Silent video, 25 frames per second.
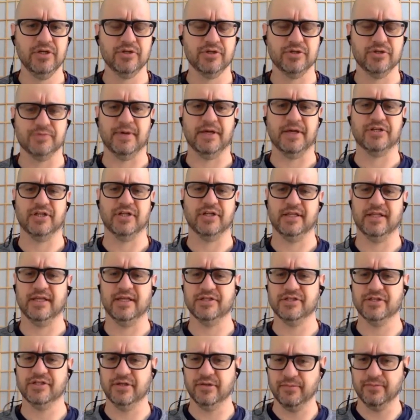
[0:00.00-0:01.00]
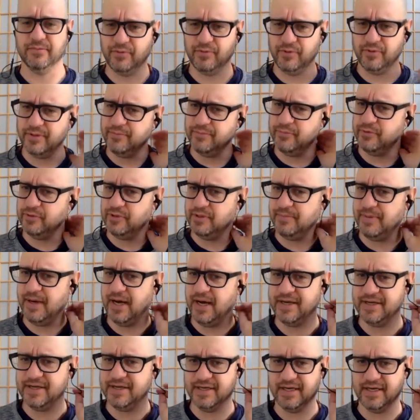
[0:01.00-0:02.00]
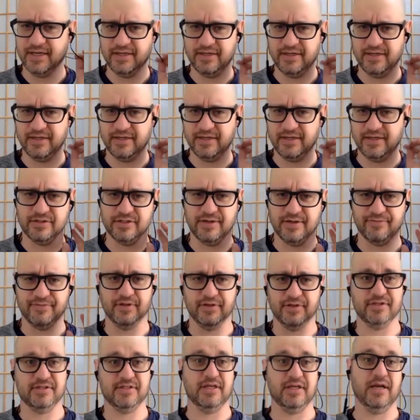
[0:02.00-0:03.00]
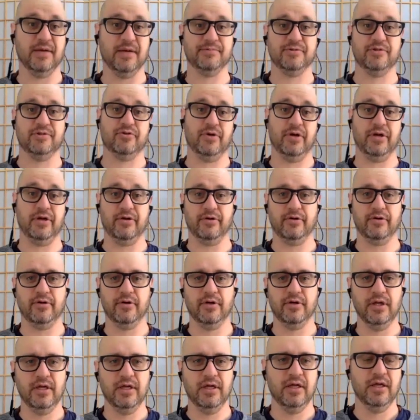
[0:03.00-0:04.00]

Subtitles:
she was mentioning that she had employed Mula Bandha, and he could definitely sit up straighter.